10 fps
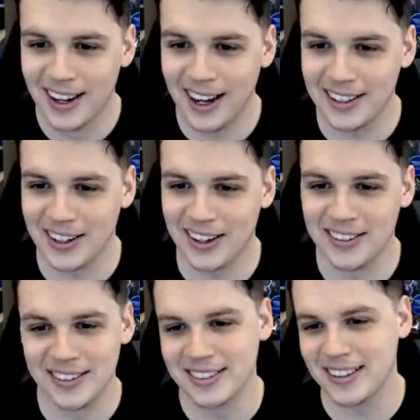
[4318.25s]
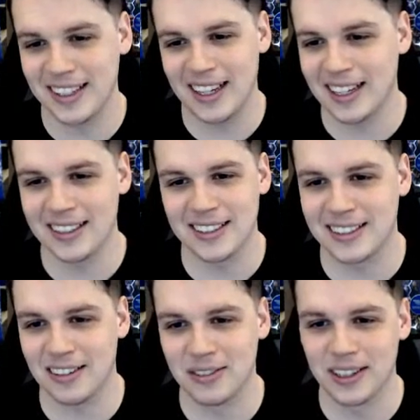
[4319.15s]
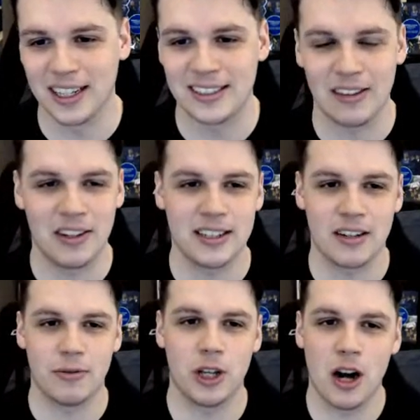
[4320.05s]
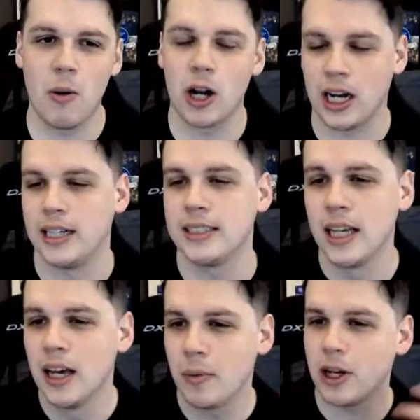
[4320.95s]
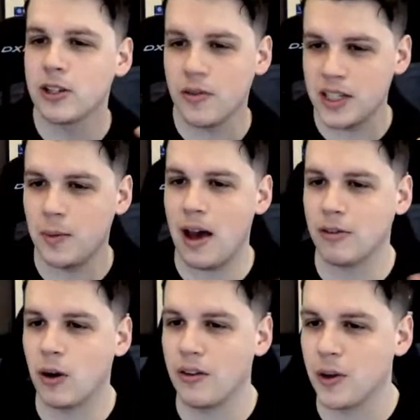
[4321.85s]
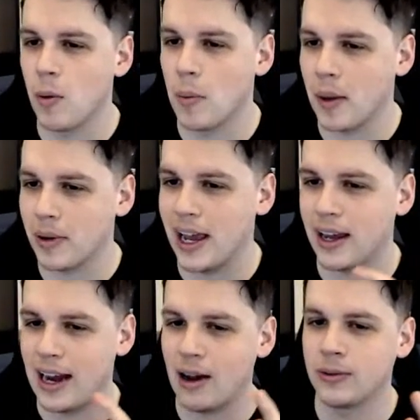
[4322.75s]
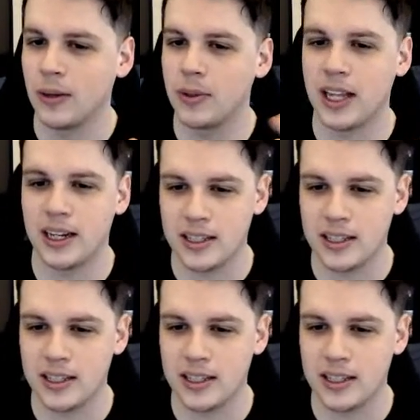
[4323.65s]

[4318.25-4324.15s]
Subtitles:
I don't know. It's a tough one. It's definitely a tough one. You know what, guys? Because obviously we have quite a few more people here now than we did at the